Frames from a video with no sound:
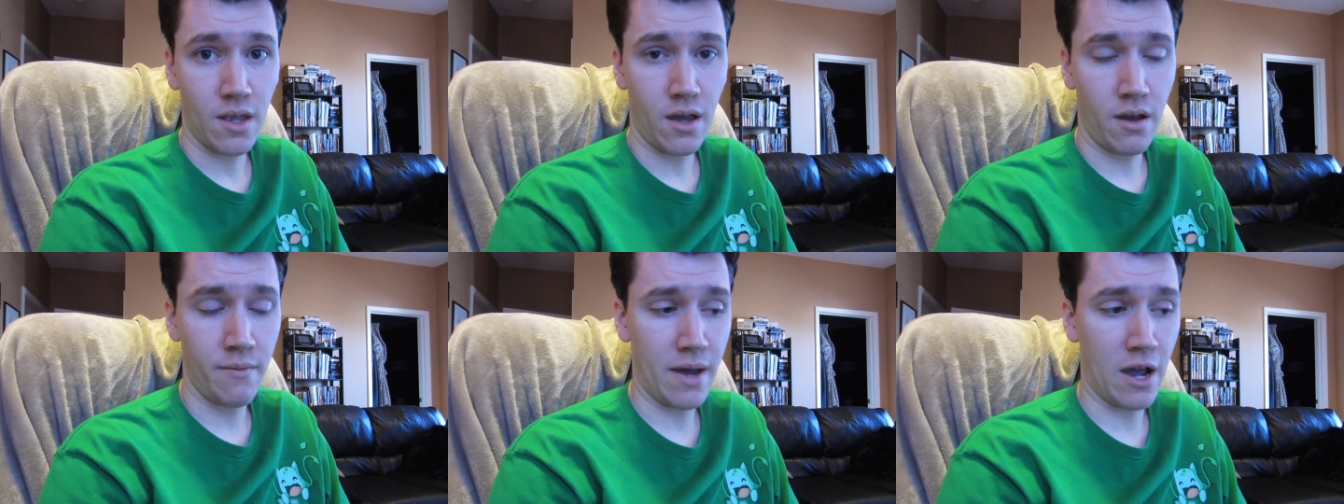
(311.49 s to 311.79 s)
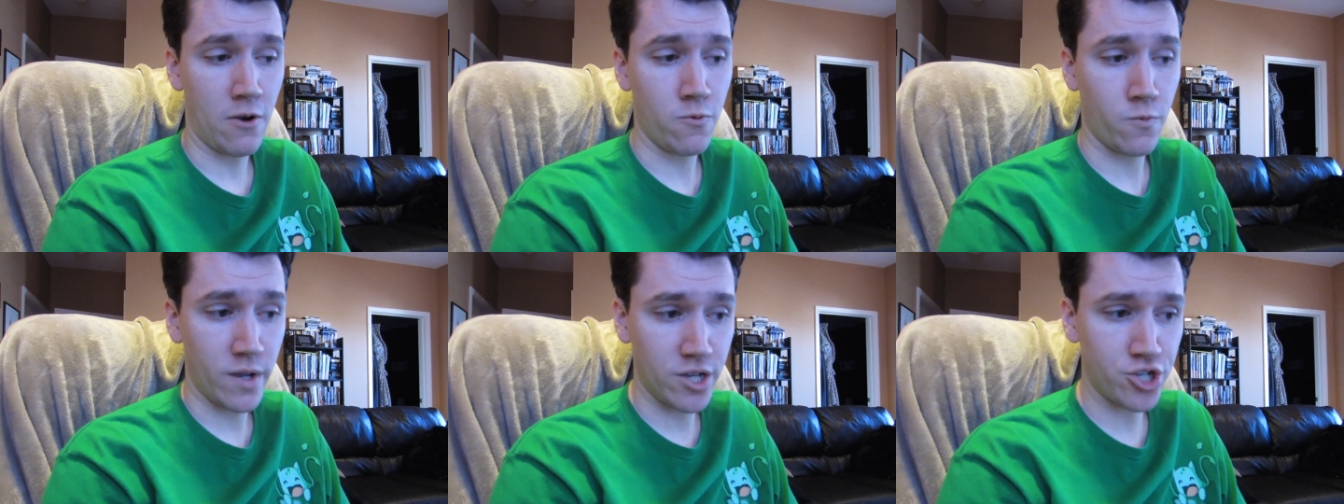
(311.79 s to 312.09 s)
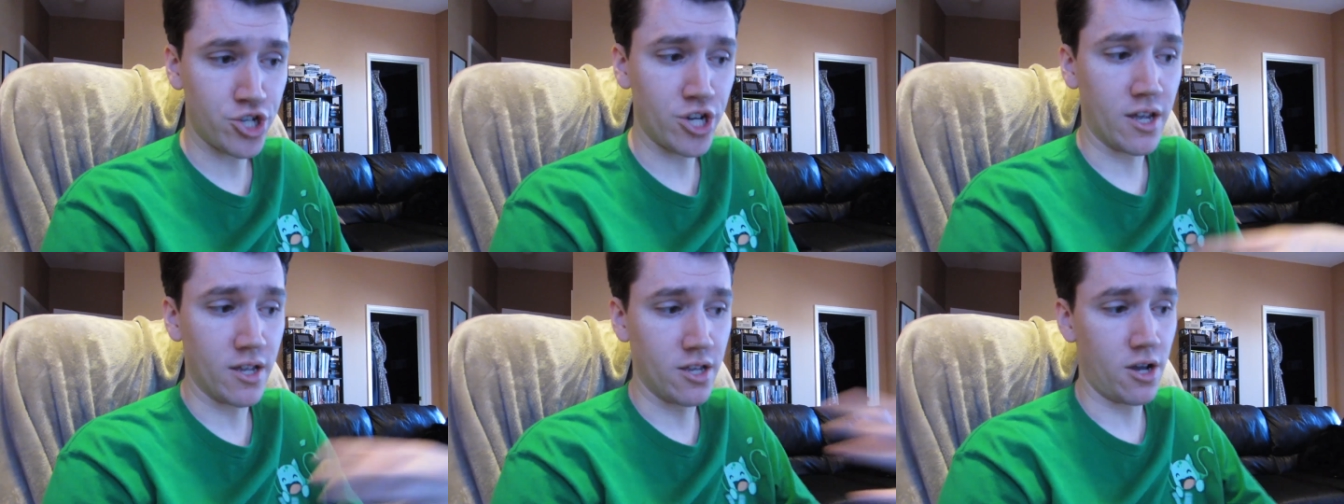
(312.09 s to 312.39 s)
about
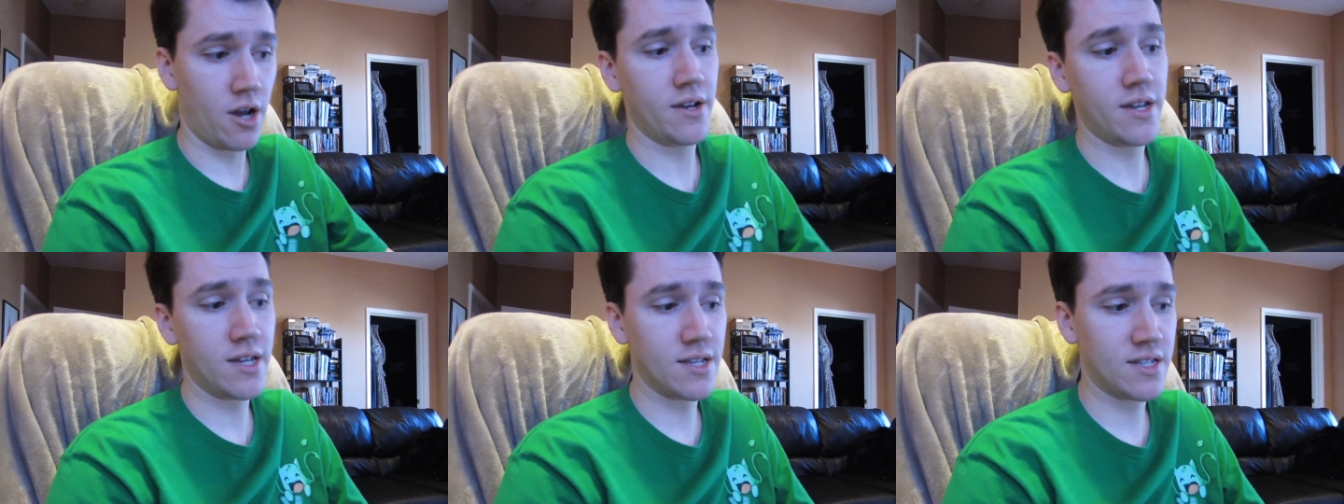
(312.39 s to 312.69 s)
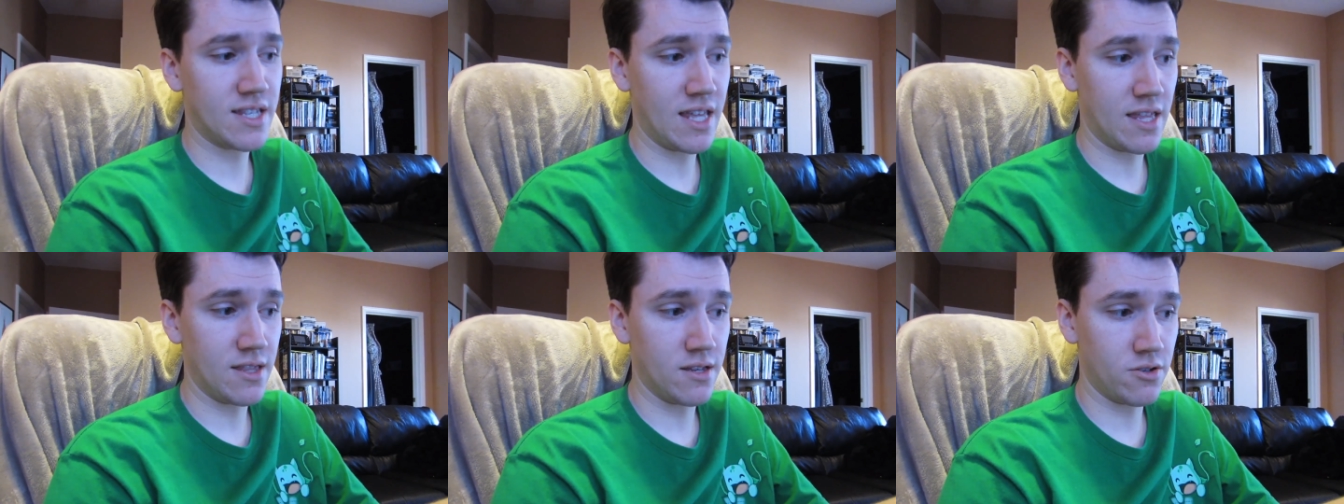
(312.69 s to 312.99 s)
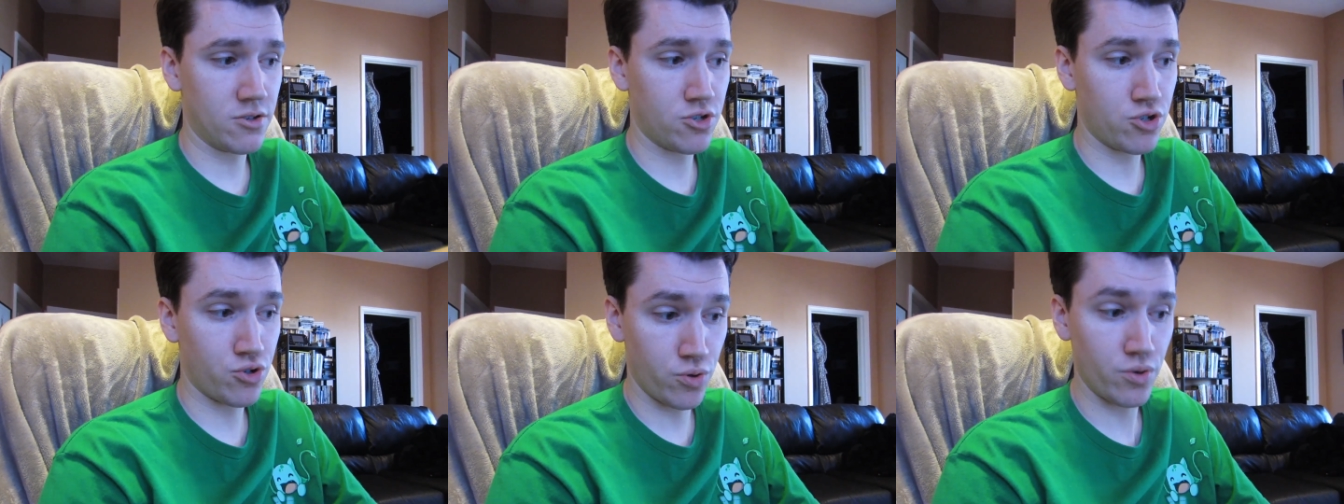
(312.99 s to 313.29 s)
reaching an audience that
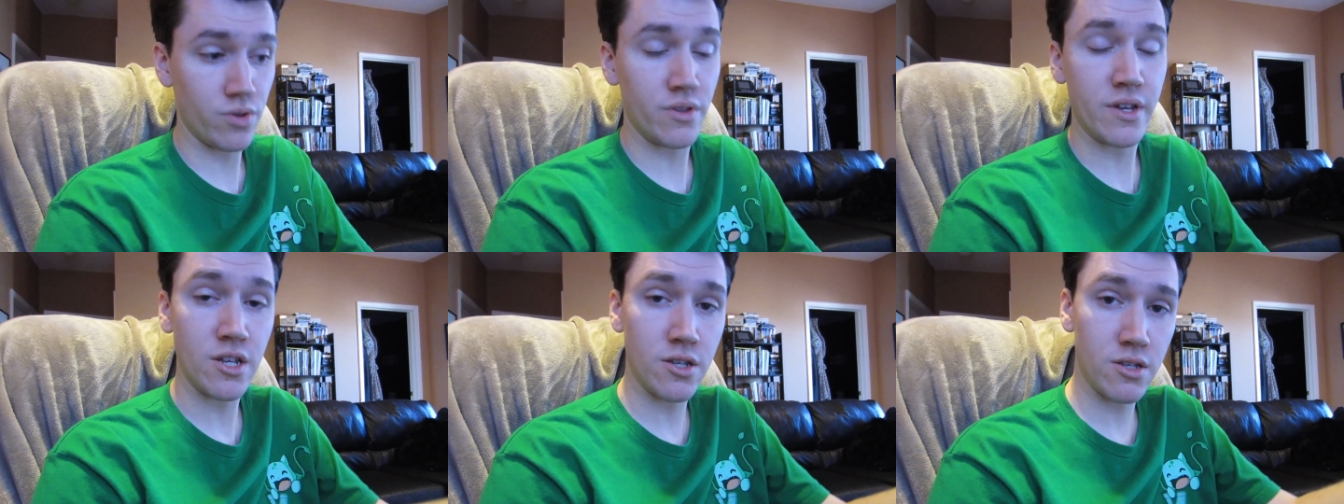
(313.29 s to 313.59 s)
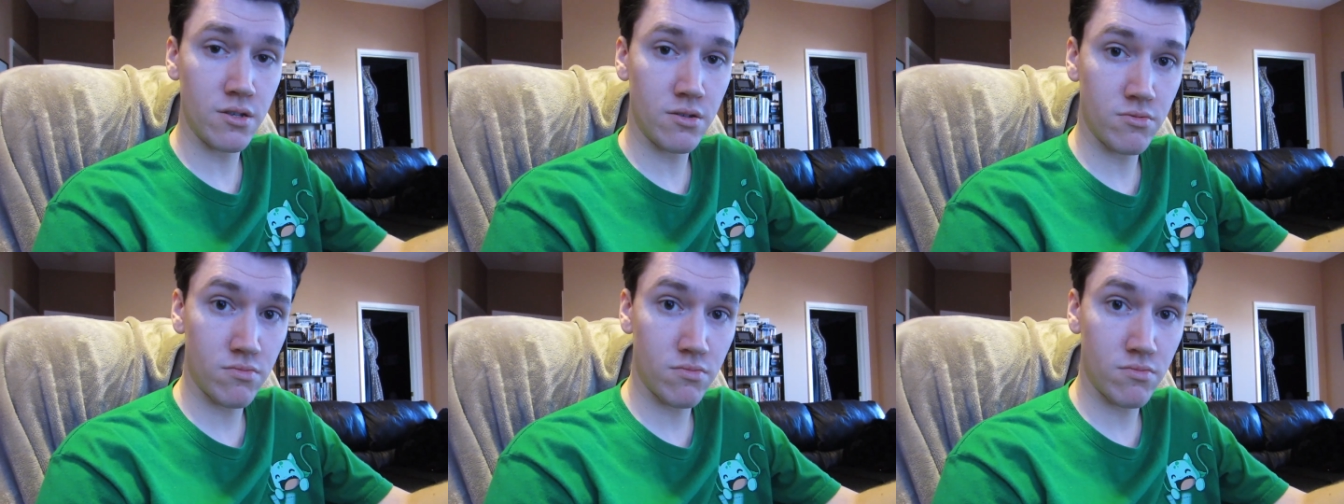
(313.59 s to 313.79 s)
is truly